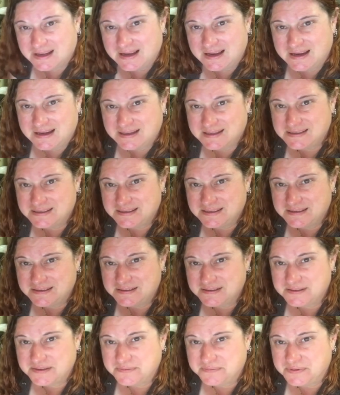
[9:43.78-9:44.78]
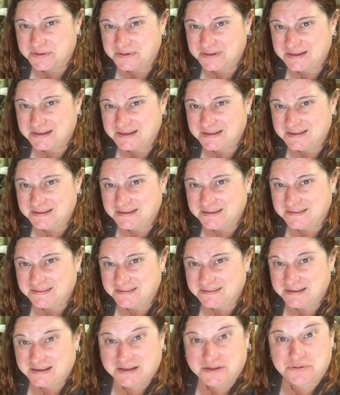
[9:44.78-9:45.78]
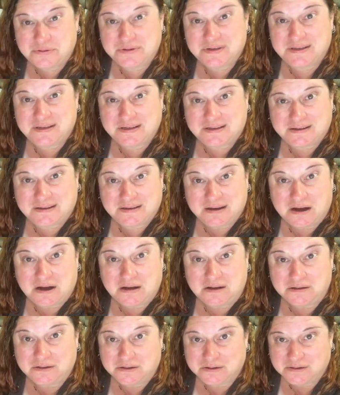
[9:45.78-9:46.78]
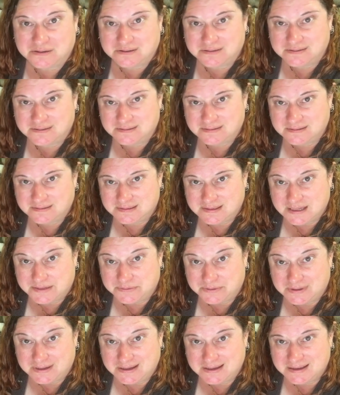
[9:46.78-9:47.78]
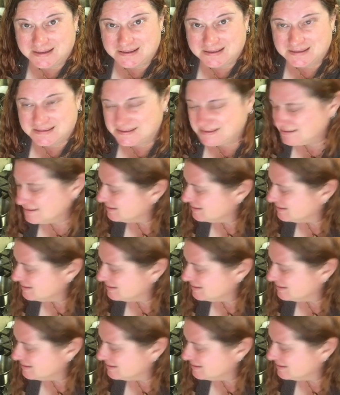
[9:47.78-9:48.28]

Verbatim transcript: eggs, some very interesting colored deviled eggs.